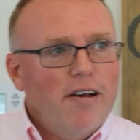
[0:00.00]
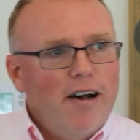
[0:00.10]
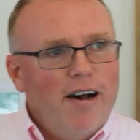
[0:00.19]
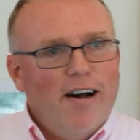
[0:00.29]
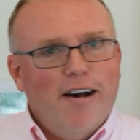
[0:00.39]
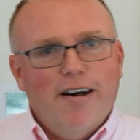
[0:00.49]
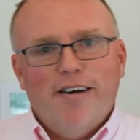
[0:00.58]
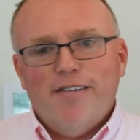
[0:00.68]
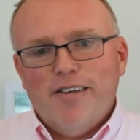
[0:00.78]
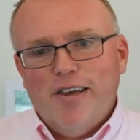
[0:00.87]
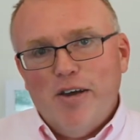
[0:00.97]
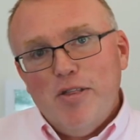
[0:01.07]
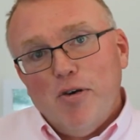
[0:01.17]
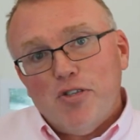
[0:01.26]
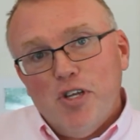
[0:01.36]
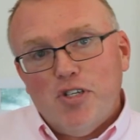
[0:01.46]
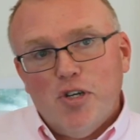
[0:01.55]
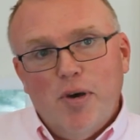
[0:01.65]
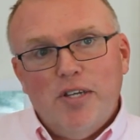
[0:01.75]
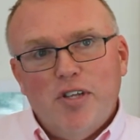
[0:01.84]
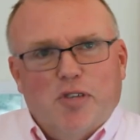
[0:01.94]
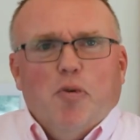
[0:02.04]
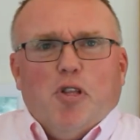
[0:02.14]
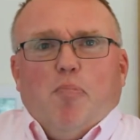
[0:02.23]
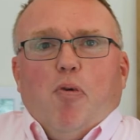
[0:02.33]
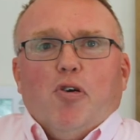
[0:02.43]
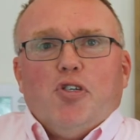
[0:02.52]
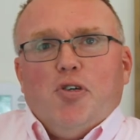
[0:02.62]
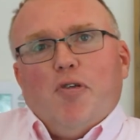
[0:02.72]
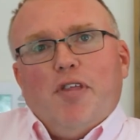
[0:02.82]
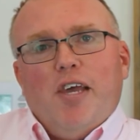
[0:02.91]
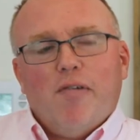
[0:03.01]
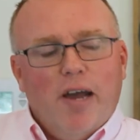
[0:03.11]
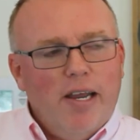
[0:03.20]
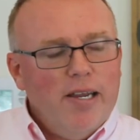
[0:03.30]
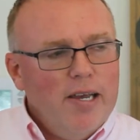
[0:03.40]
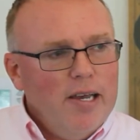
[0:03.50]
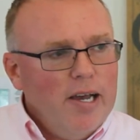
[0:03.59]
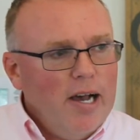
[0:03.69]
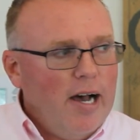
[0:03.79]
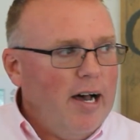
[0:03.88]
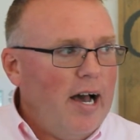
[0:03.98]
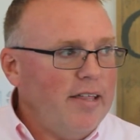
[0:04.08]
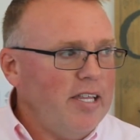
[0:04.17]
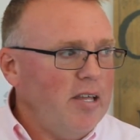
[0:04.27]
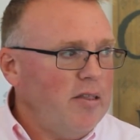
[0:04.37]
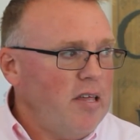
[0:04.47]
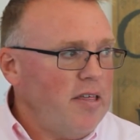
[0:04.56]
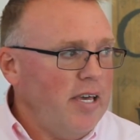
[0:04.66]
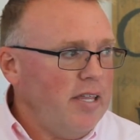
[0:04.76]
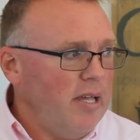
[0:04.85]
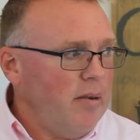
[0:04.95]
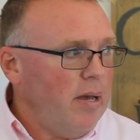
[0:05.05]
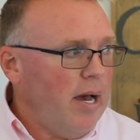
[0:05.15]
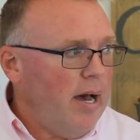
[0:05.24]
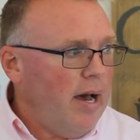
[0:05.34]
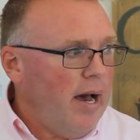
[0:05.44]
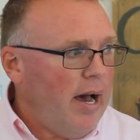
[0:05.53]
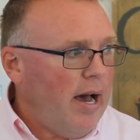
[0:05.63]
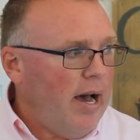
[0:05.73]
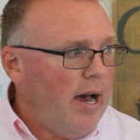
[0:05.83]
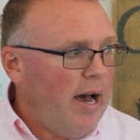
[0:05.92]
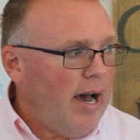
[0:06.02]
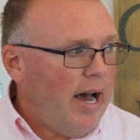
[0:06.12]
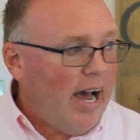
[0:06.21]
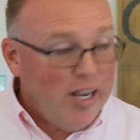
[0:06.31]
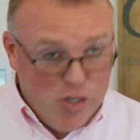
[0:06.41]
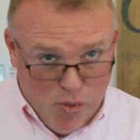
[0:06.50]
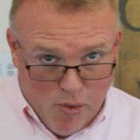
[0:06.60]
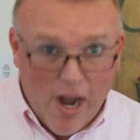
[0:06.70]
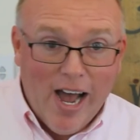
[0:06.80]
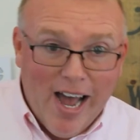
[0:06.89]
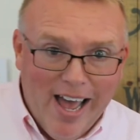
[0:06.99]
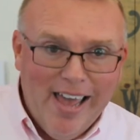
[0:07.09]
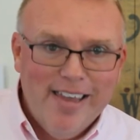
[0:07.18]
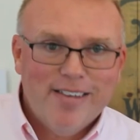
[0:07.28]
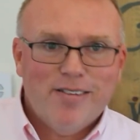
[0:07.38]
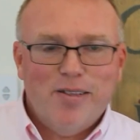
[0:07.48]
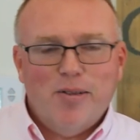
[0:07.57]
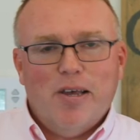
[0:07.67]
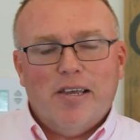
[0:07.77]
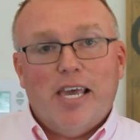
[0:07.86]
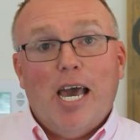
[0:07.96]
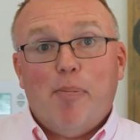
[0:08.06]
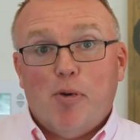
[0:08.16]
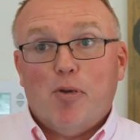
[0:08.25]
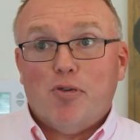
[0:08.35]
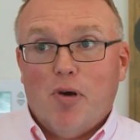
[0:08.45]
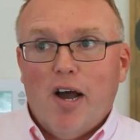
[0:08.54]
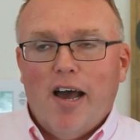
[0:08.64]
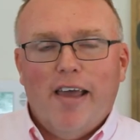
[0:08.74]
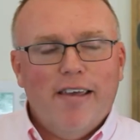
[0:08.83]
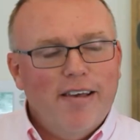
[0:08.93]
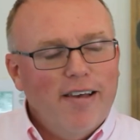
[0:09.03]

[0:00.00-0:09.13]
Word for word: you know, in those situations, it's more the personal thing, right? Uh, I think that the thing that I try, uh, capital try,